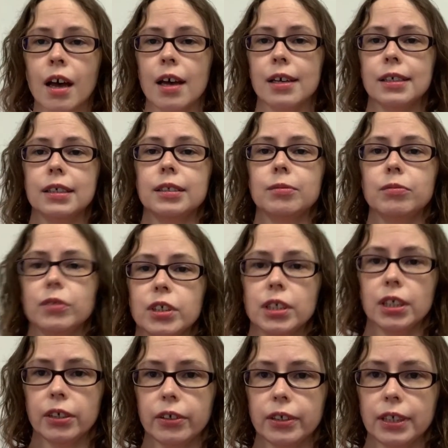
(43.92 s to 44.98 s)
I'm
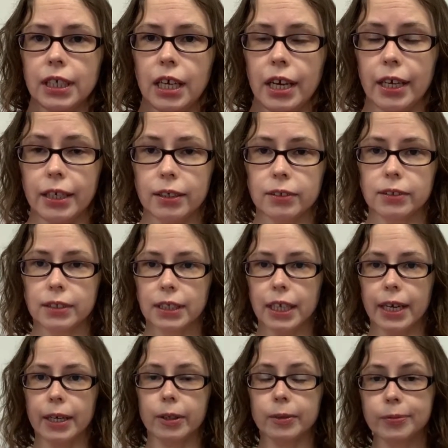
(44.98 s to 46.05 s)
working on the angle
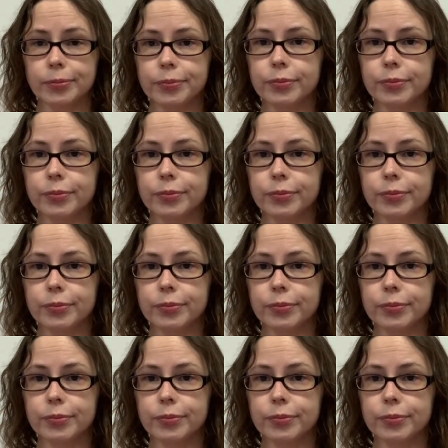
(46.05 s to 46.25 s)
now.